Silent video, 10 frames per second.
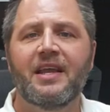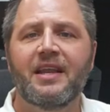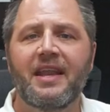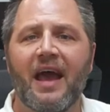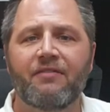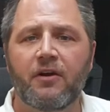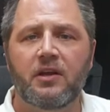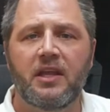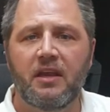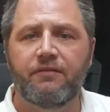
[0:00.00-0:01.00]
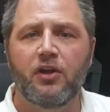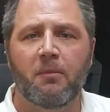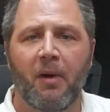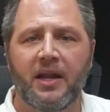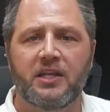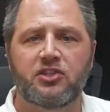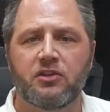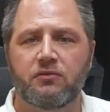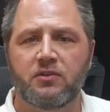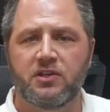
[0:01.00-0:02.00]
Never give your money to
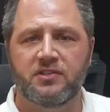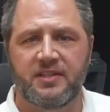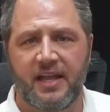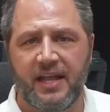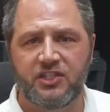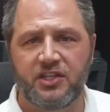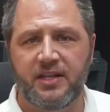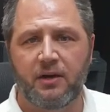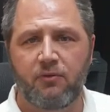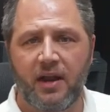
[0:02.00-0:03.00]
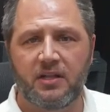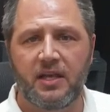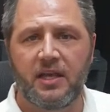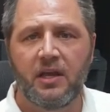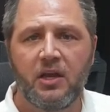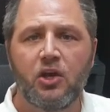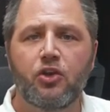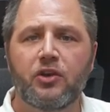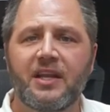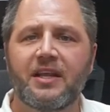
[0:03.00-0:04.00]
the real estate agent directly.
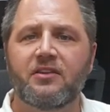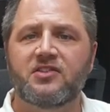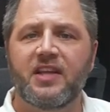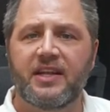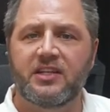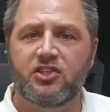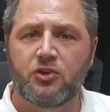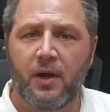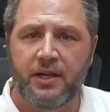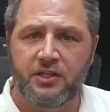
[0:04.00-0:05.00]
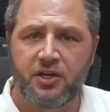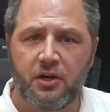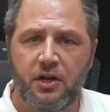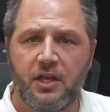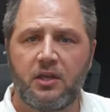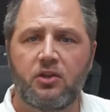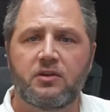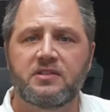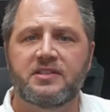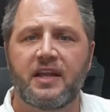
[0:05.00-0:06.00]
You can either send it to an attorney, you
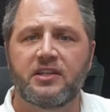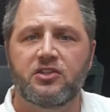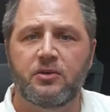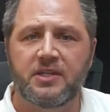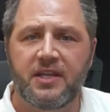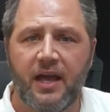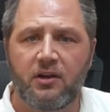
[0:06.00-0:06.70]
can send it to a title